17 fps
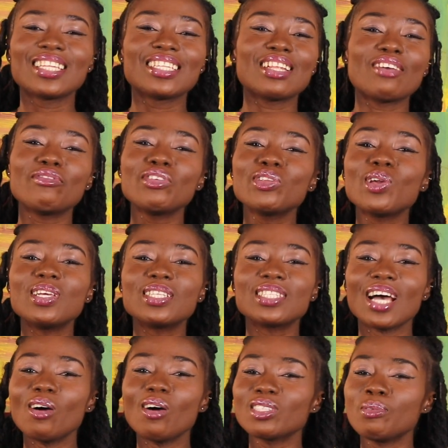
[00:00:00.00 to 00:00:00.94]
the video is
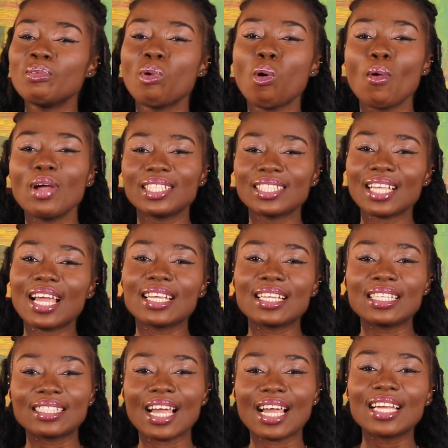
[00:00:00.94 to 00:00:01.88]
out and people were
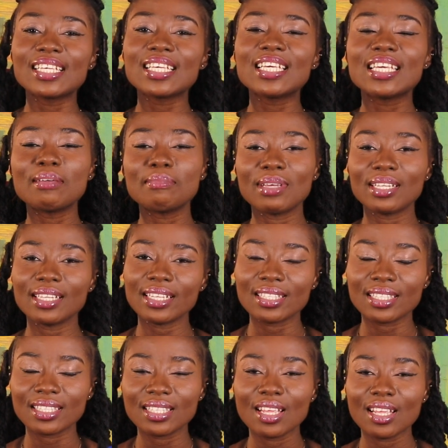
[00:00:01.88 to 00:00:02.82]
tagging him in
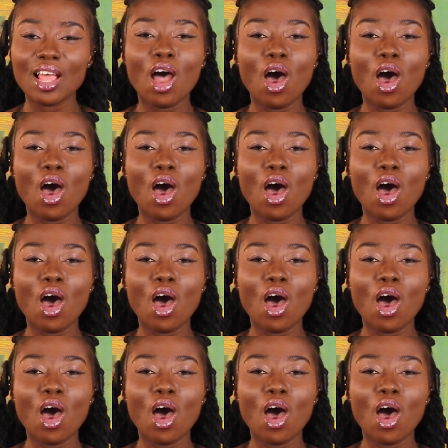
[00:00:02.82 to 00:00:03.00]
it.